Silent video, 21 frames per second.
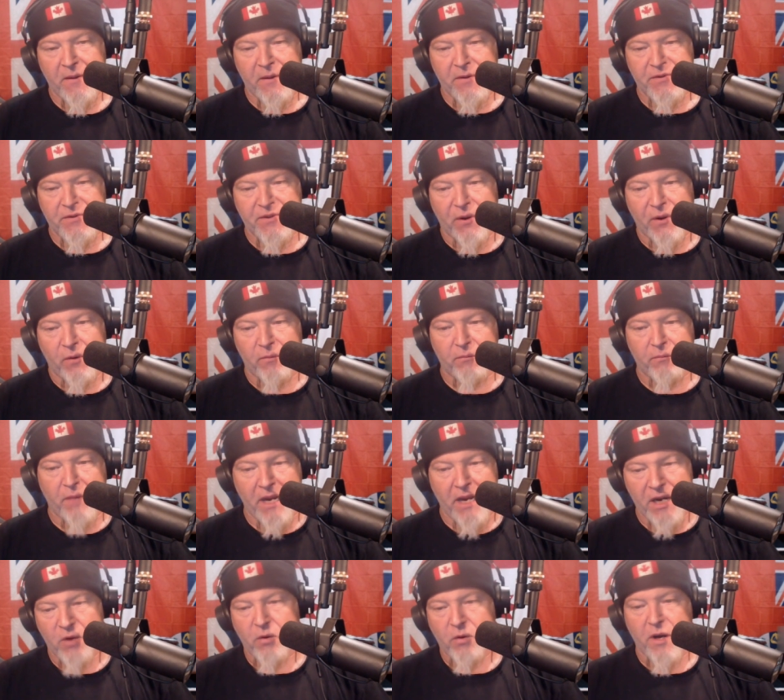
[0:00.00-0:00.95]
So,
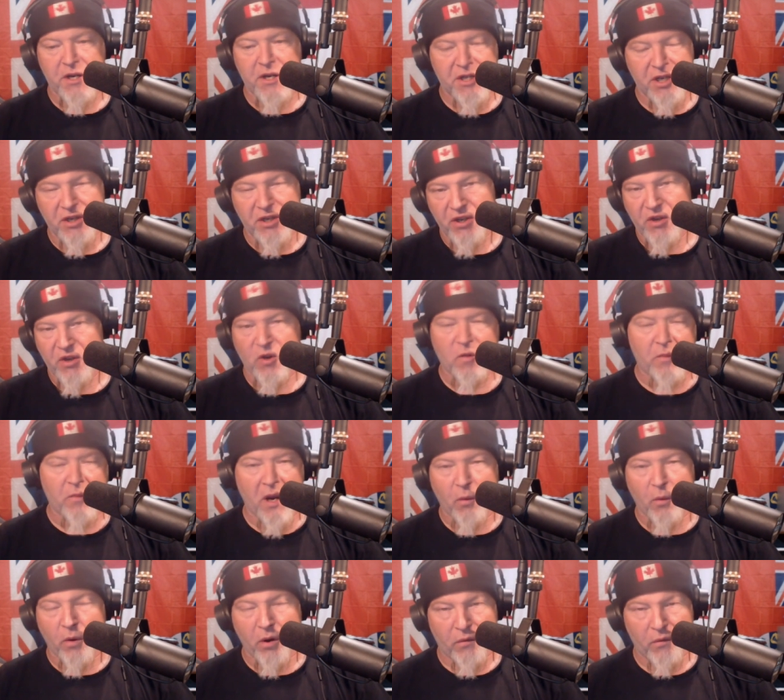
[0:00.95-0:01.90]
my question to you,
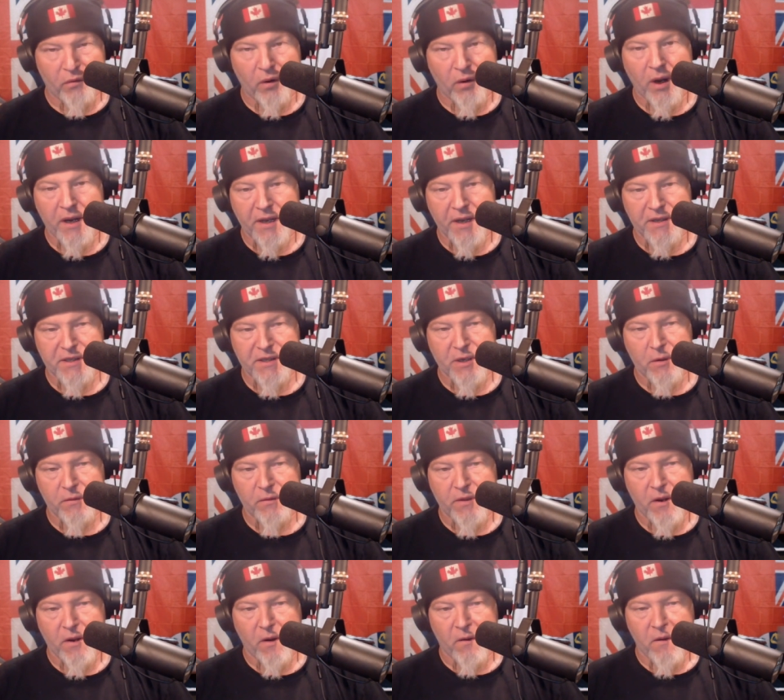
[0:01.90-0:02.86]
my wonderful audience
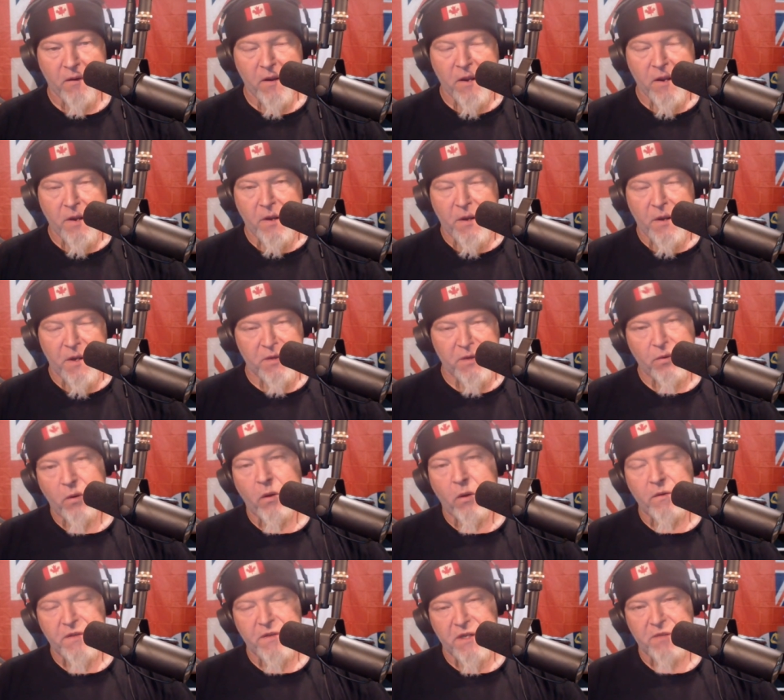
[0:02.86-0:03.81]
out there, is where
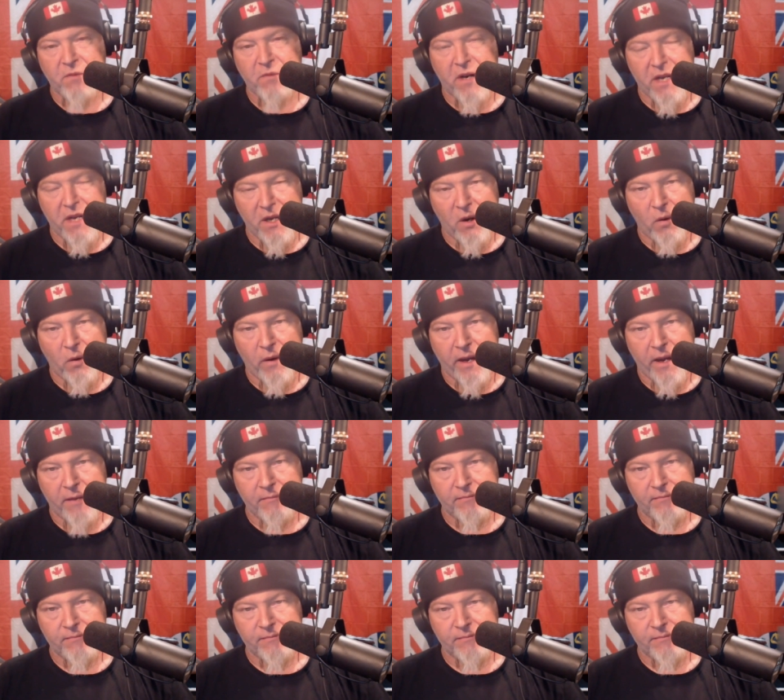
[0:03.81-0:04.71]
all is this money going?